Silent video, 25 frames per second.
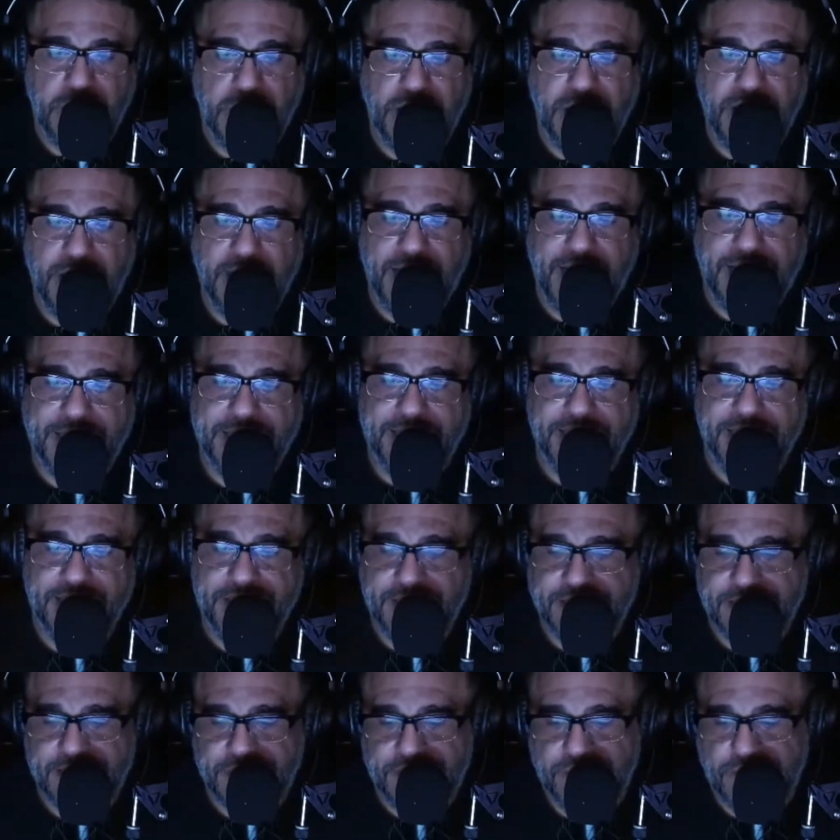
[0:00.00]
I think that
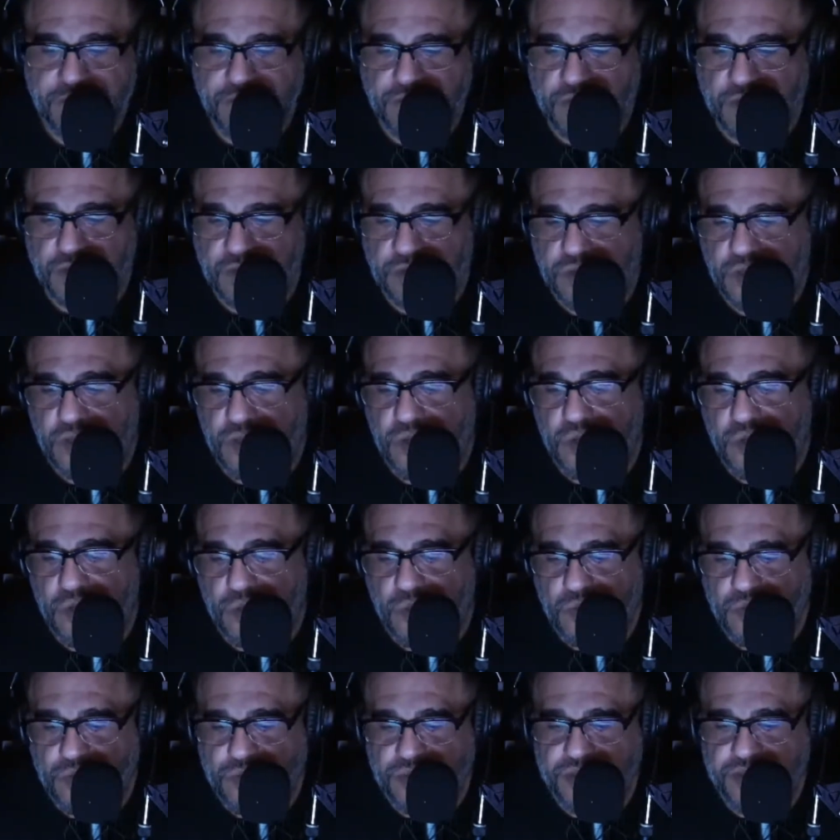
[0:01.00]
this is a
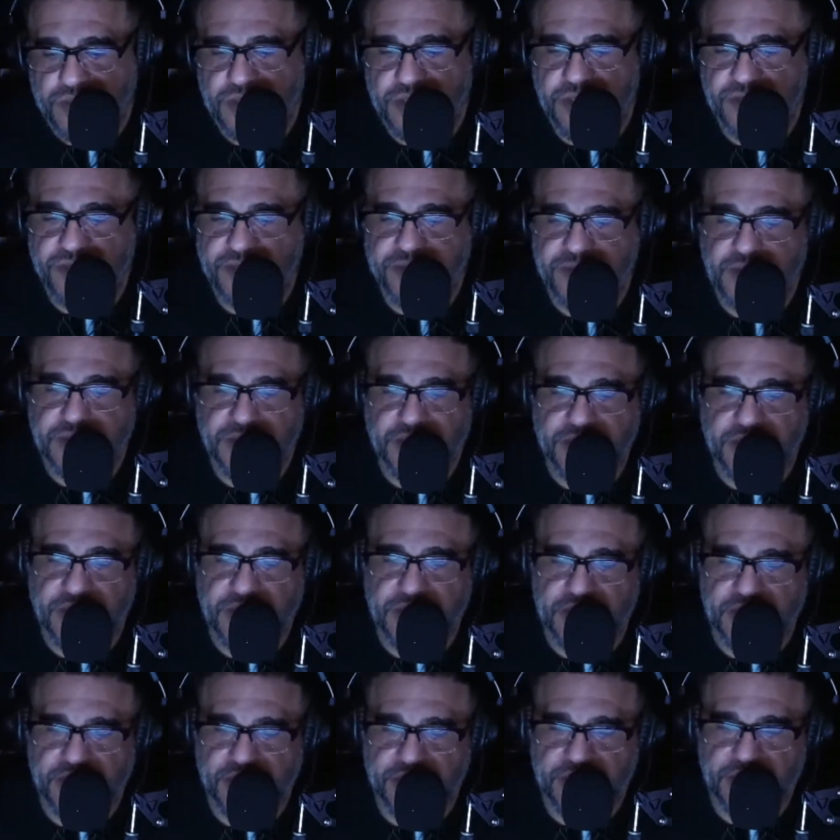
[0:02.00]
huge shift and
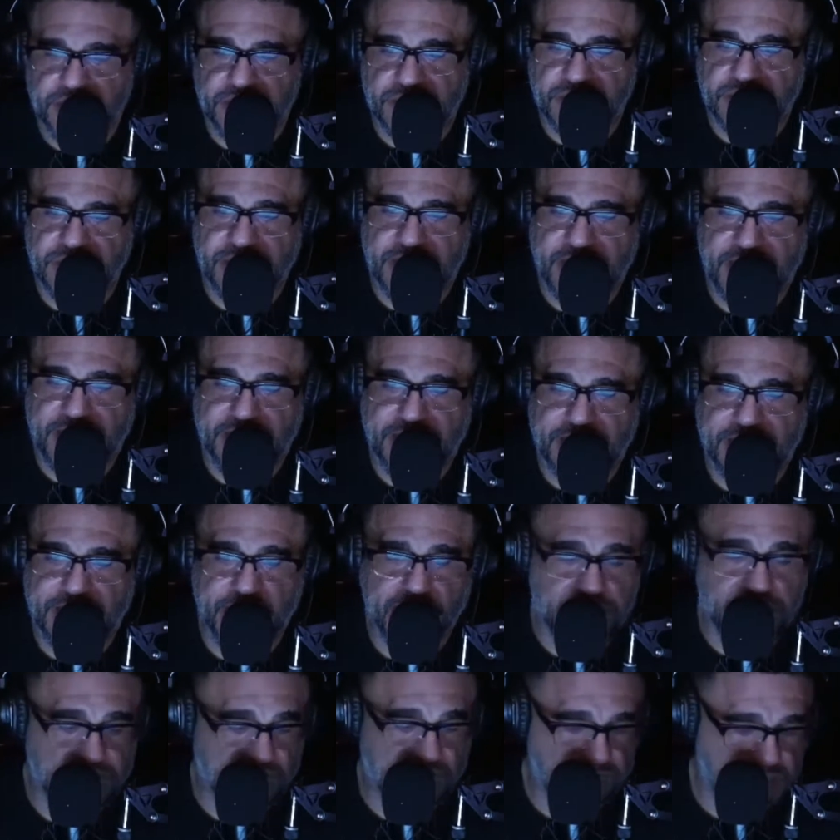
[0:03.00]
change for society.
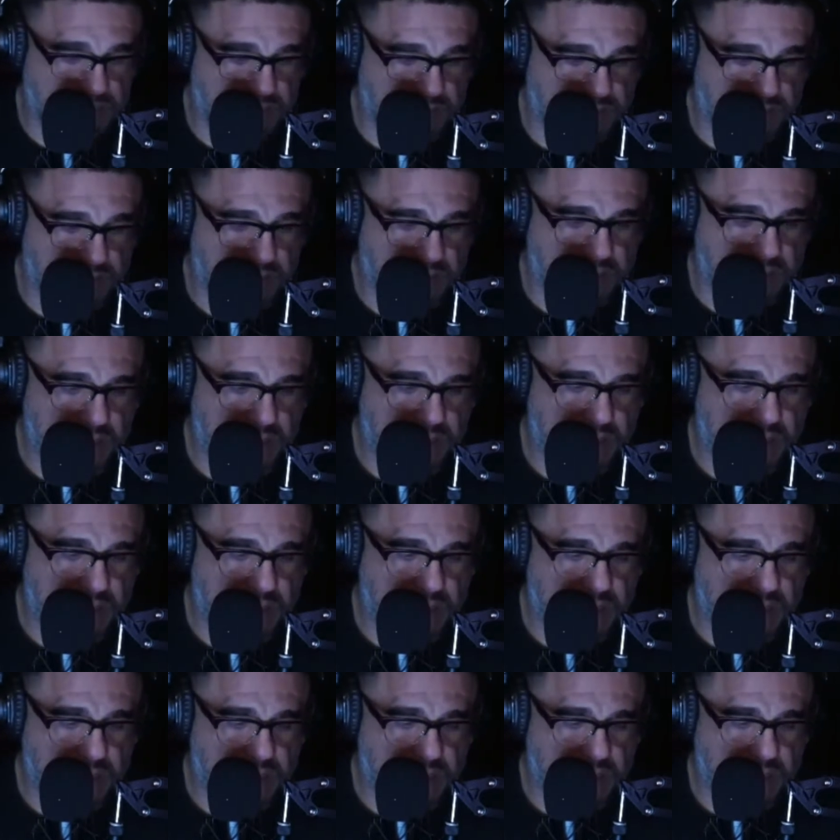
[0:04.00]

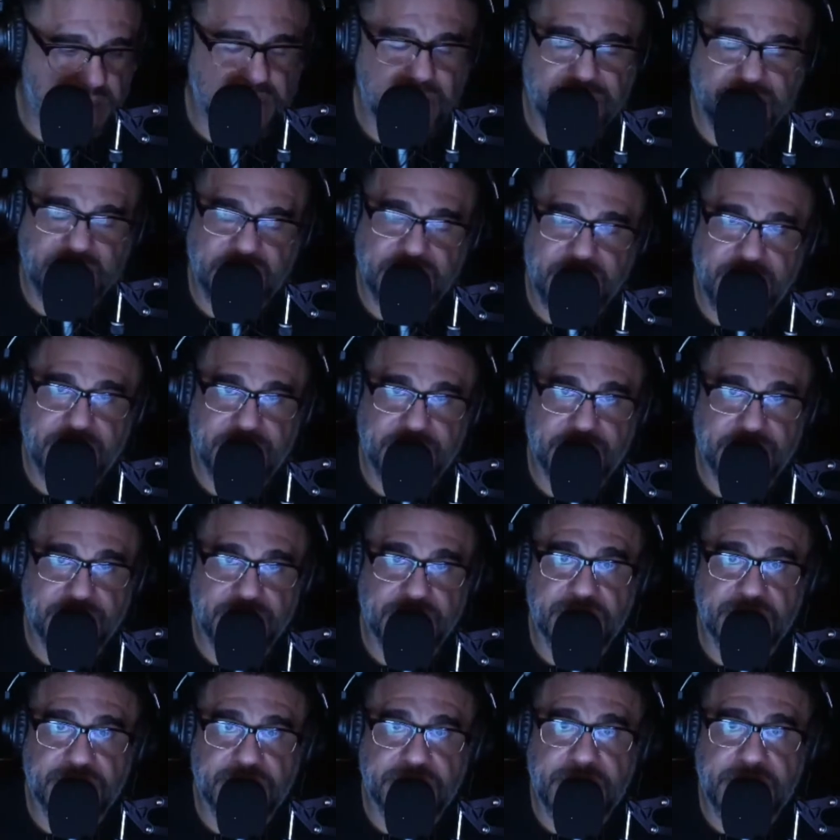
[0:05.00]
Now, they're not going to
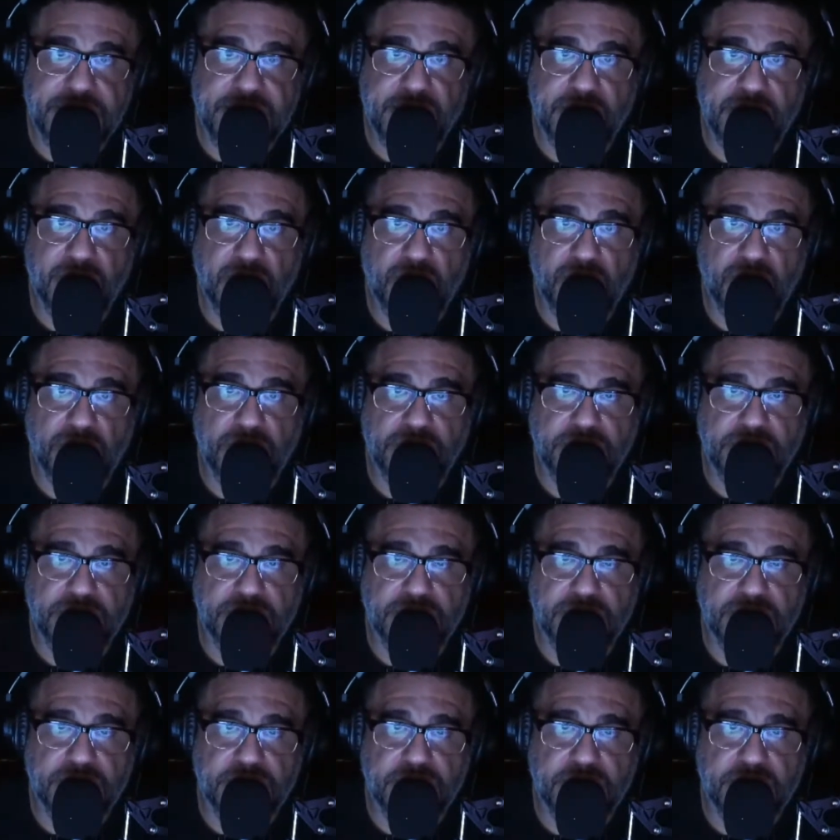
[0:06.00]
shut down all these
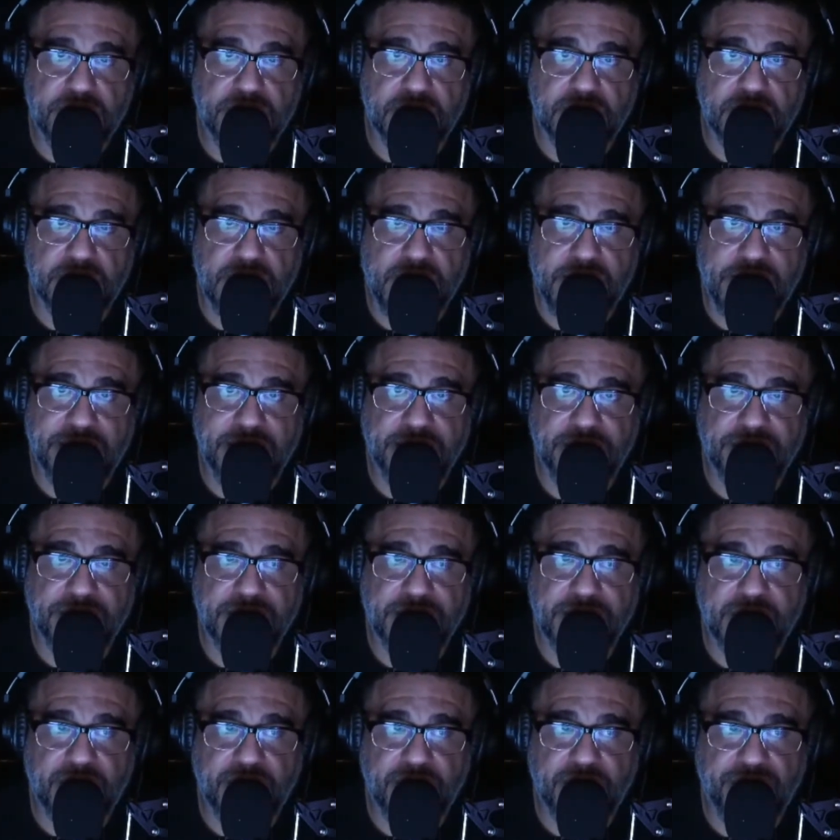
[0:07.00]
items that
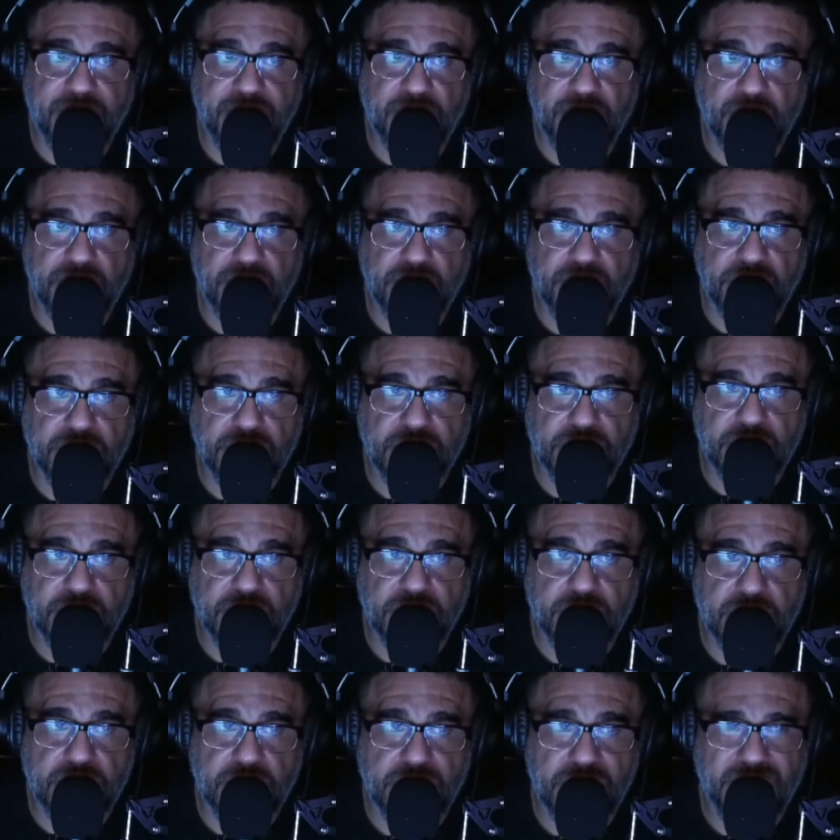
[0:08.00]
we've grown used to,
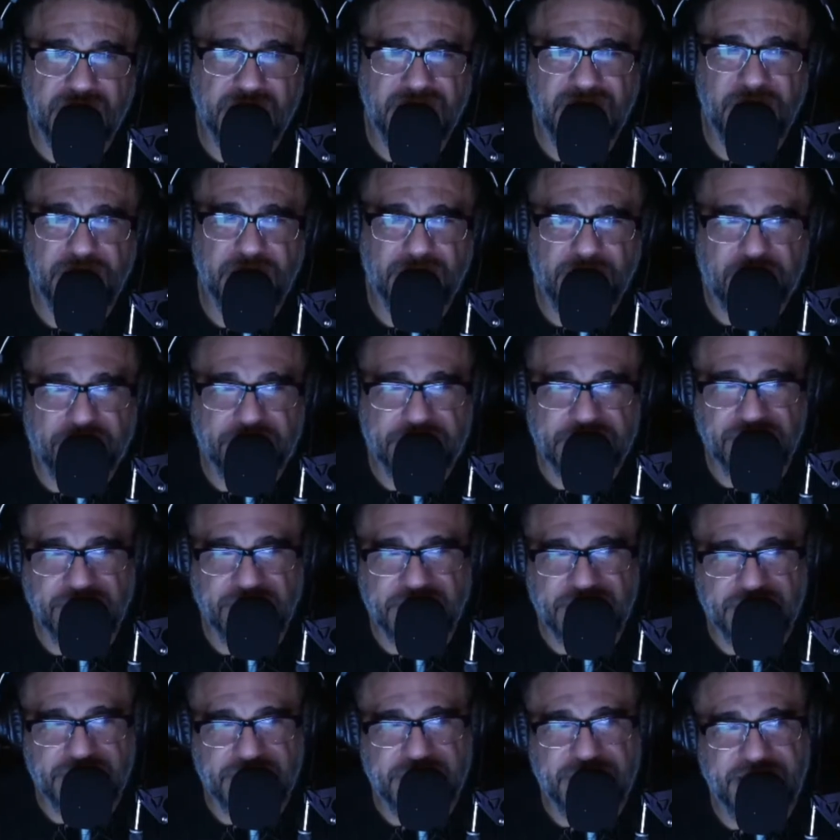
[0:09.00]
public
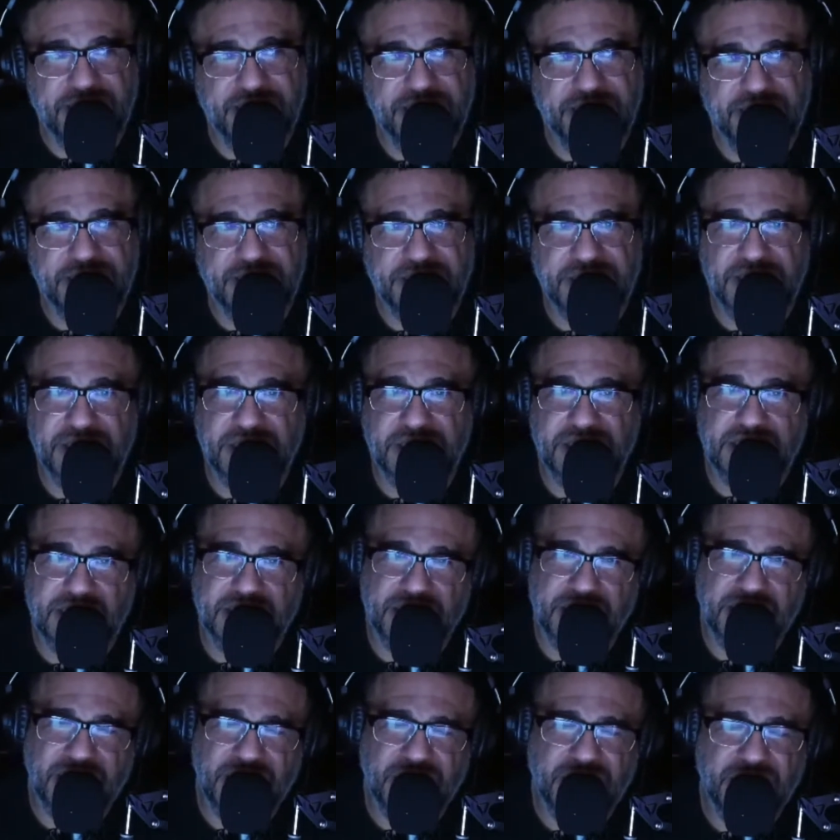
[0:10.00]
transportation and
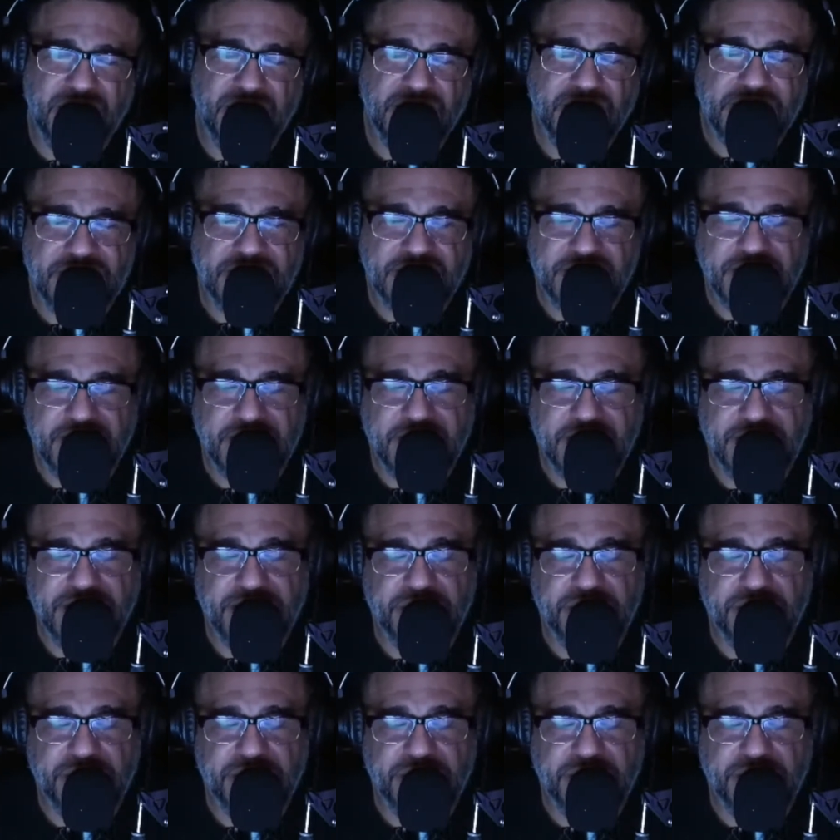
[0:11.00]
things of that nature.